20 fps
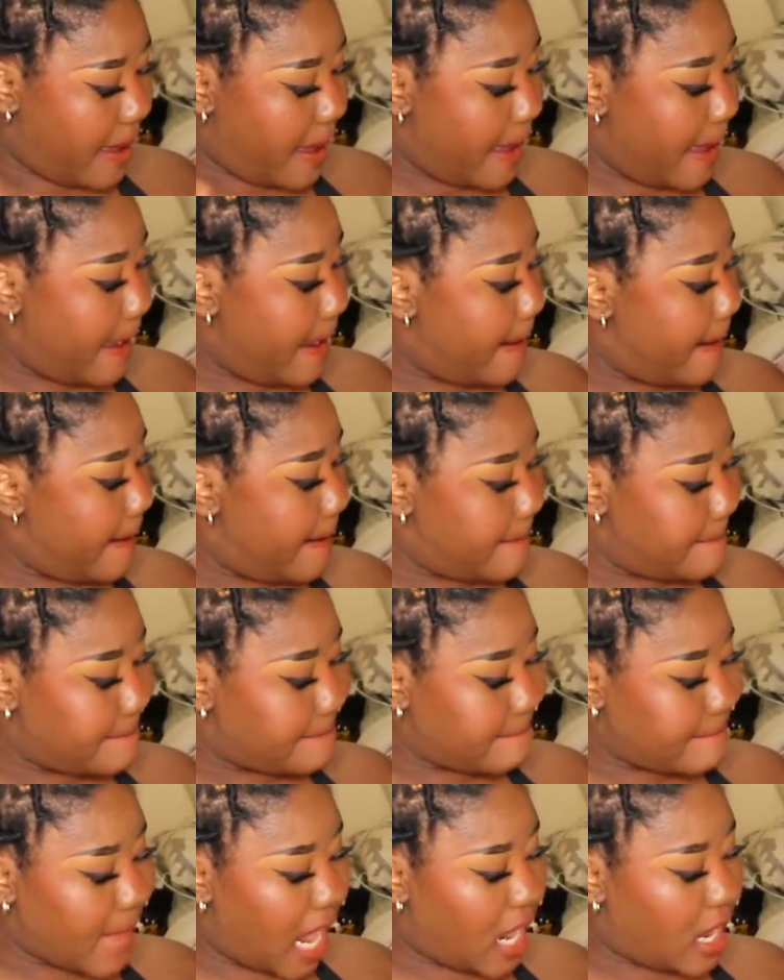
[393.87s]

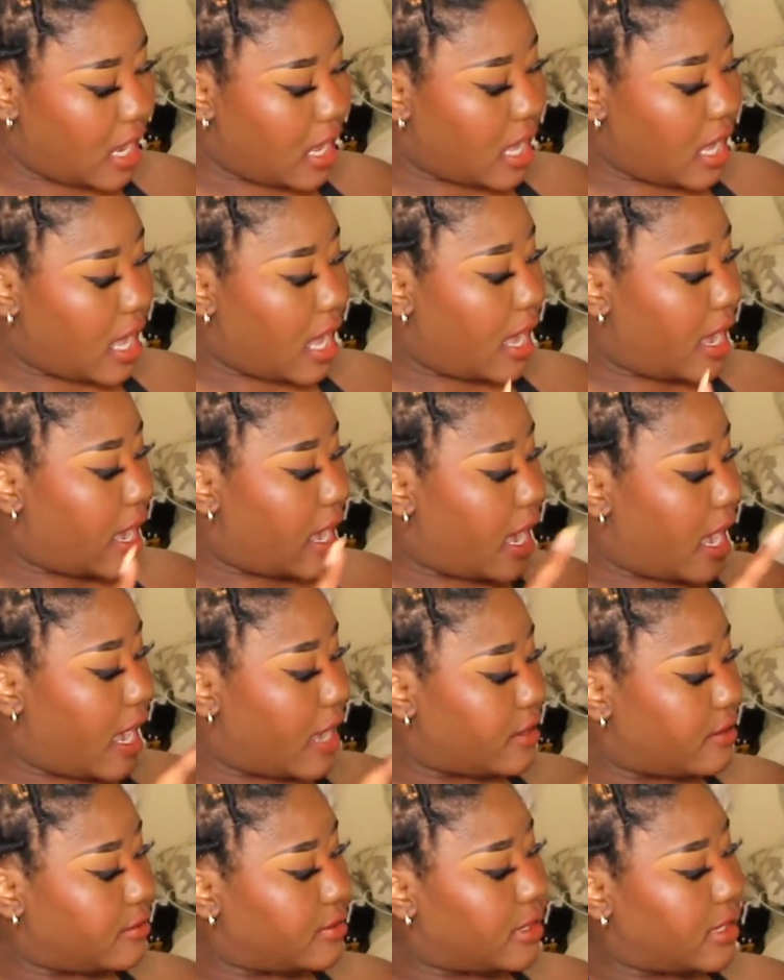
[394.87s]

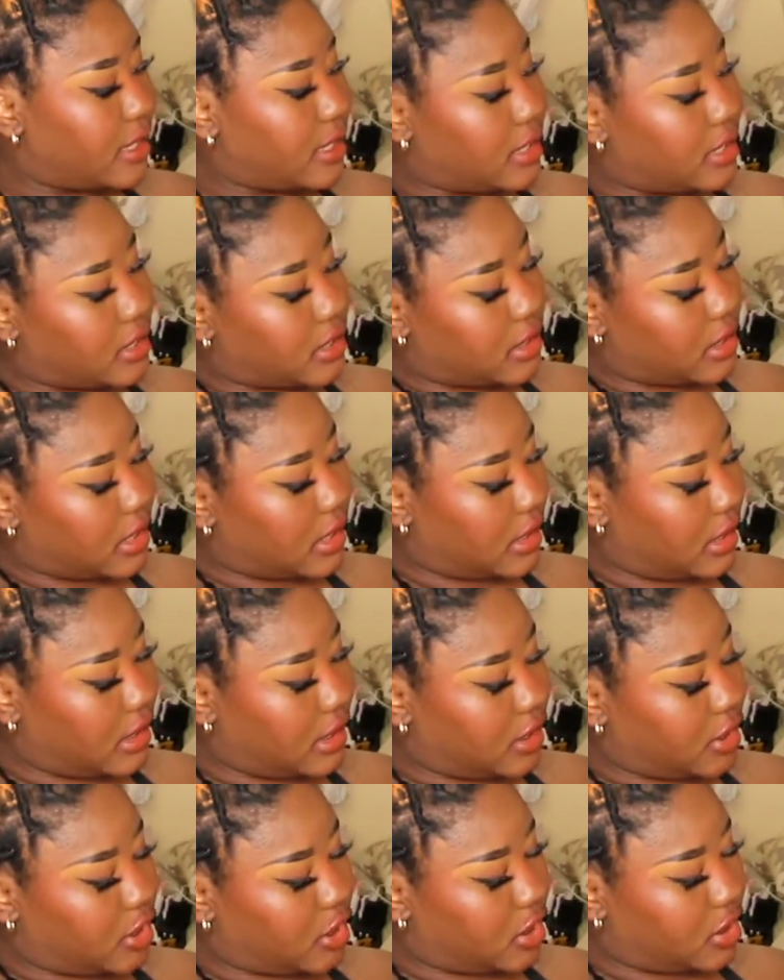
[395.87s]
I don't like
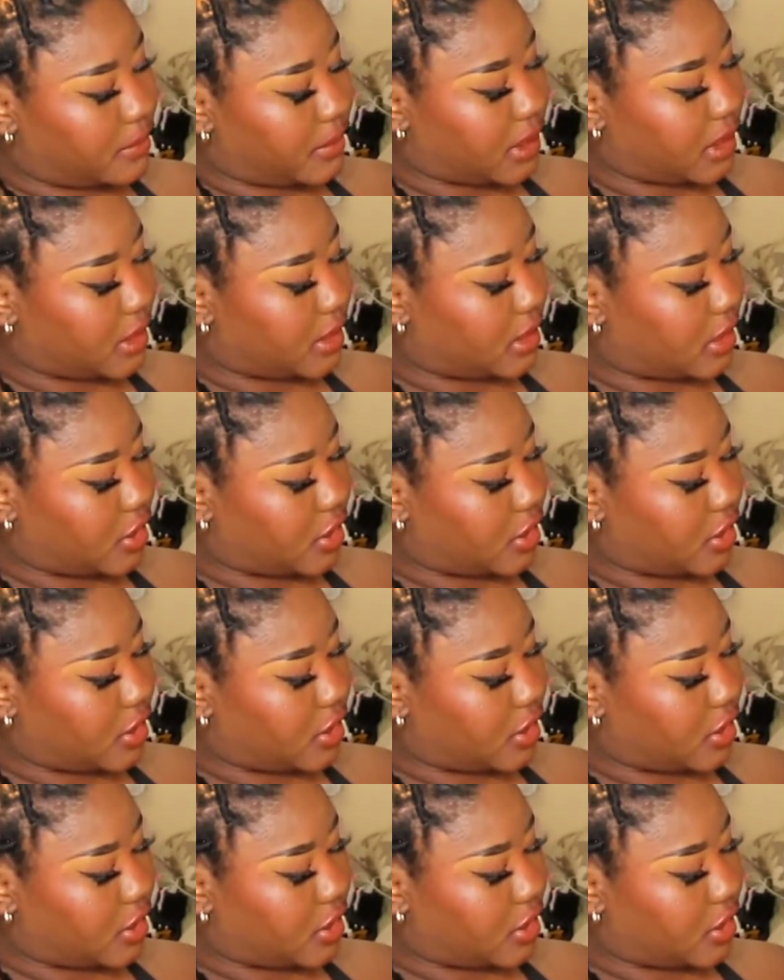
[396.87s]
these shimmers.